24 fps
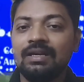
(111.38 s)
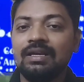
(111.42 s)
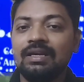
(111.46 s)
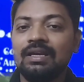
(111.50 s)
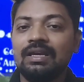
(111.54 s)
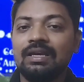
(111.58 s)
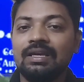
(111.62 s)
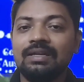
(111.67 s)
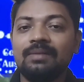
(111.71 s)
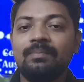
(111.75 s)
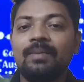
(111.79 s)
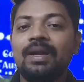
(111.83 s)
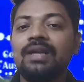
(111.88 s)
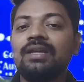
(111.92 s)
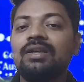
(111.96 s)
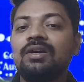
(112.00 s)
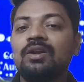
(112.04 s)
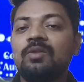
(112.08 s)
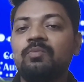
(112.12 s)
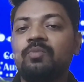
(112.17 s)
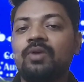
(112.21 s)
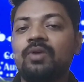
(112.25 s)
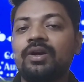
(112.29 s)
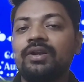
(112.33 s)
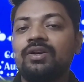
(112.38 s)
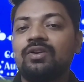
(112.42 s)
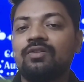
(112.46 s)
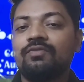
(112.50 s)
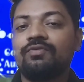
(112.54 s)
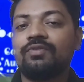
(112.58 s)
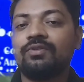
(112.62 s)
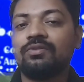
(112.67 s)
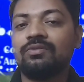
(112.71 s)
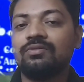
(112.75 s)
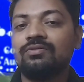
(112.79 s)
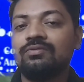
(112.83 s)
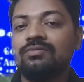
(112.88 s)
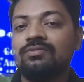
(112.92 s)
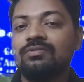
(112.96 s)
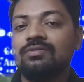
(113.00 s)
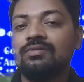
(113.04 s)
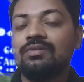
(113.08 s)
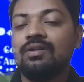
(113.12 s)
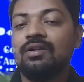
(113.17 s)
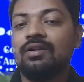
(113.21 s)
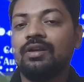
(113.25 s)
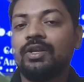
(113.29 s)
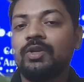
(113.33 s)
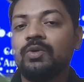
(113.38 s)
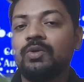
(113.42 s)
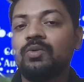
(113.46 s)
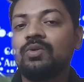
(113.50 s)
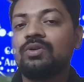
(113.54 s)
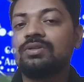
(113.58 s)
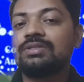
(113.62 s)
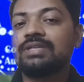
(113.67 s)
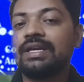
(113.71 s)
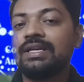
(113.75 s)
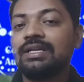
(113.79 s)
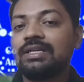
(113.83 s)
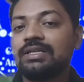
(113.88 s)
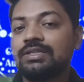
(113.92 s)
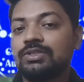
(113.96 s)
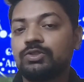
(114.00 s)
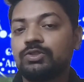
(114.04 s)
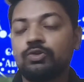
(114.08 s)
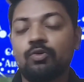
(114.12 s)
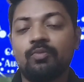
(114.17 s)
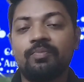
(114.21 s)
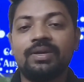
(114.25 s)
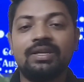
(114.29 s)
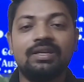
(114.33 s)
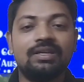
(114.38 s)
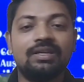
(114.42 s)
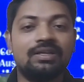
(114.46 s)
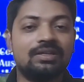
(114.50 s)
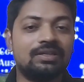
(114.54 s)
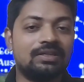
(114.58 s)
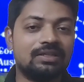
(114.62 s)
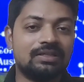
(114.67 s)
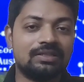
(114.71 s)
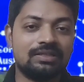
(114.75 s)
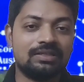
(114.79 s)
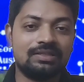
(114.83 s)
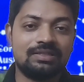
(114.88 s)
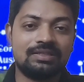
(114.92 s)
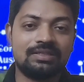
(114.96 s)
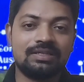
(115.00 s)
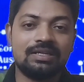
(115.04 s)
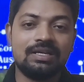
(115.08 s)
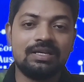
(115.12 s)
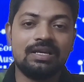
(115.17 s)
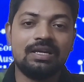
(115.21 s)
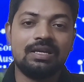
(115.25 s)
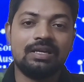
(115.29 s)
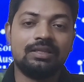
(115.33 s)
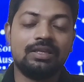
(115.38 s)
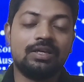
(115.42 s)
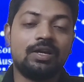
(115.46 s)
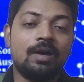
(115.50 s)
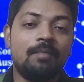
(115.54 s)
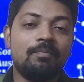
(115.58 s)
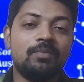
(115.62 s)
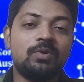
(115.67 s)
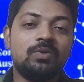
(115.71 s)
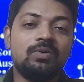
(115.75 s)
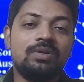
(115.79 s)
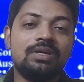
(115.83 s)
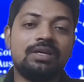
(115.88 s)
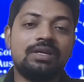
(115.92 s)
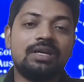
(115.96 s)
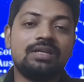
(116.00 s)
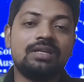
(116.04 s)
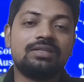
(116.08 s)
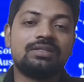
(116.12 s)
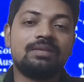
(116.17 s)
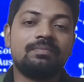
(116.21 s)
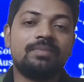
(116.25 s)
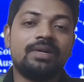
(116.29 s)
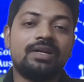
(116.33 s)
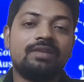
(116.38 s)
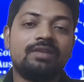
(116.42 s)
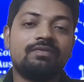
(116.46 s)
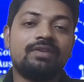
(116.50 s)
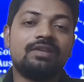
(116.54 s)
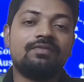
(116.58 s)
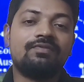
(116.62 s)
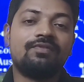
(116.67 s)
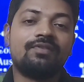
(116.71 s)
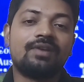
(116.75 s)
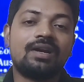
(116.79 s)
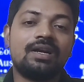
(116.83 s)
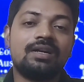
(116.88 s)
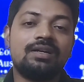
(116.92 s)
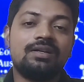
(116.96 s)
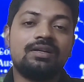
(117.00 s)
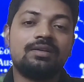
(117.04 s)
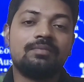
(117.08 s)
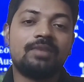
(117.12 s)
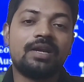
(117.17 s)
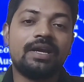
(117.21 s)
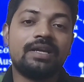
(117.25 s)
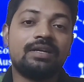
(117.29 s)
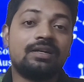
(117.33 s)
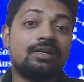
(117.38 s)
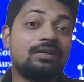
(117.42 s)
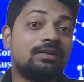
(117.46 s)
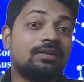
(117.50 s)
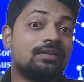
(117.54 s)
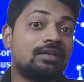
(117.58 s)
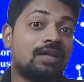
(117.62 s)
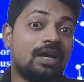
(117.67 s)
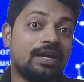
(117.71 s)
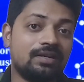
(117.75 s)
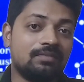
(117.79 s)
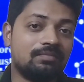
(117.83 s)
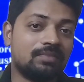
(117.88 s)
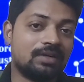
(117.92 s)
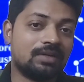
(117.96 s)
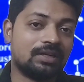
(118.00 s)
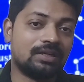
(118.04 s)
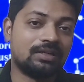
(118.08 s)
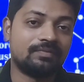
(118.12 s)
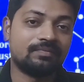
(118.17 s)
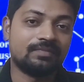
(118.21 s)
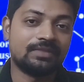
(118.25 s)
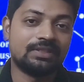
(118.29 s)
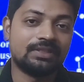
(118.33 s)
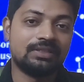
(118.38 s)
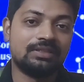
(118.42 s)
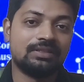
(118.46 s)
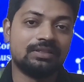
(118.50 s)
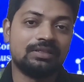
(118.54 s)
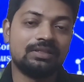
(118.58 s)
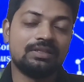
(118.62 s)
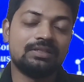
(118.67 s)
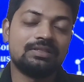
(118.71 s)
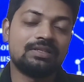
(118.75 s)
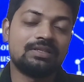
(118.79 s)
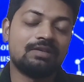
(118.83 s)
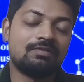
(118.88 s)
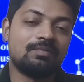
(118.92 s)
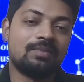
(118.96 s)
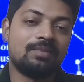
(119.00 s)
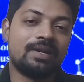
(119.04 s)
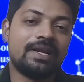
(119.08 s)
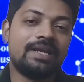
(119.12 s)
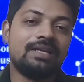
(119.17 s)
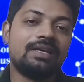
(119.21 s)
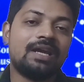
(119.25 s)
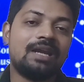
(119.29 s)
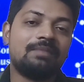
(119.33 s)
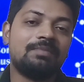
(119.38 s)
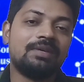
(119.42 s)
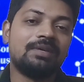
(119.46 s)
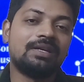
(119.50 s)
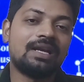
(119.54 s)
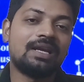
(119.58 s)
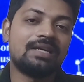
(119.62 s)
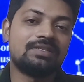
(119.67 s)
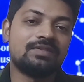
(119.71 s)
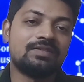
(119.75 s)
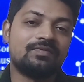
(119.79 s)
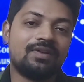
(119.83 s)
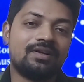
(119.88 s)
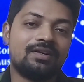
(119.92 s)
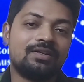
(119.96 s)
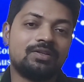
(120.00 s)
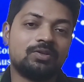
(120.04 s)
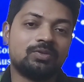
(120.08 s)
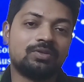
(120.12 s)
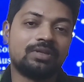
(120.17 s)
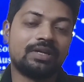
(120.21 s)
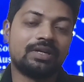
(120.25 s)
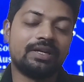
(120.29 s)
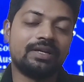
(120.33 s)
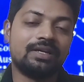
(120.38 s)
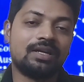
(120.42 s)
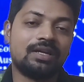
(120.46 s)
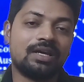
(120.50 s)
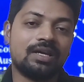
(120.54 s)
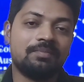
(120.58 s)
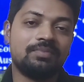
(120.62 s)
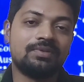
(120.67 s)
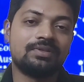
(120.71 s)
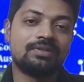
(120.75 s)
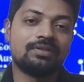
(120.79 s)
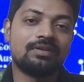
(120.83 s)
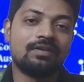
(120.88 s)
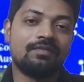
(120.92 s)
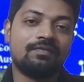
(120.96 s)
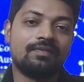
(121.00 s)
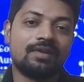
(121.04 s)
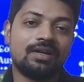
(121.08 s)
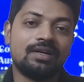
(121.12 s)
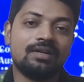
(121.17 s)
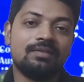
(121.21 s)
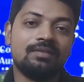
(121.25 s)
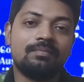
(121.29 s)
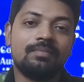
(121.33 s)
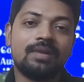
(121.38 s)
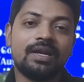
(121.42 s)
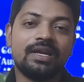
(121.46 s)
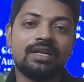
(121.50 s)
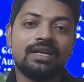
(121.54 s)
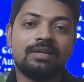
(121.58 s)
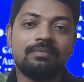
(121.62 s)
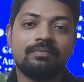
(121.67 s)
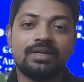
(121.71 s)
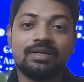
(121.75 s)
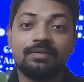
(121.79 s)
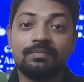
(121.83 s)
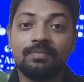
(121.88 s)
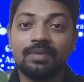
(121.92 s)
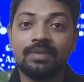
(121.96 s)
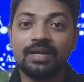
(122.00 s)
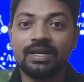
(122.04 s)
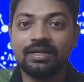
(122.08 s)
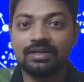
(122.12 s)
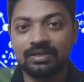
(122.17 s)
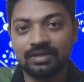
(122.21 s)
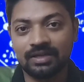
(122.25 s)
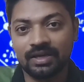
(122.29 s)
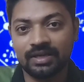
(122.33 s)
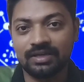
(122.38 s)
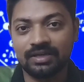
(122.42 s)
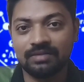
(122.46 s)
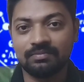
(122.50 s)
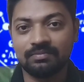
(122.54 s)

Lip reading: In medical point of view, neuroscientists' opinion is, the communication between front brain and hind brain. That is, our brain can be classified into three types: front brain, midbrain and hind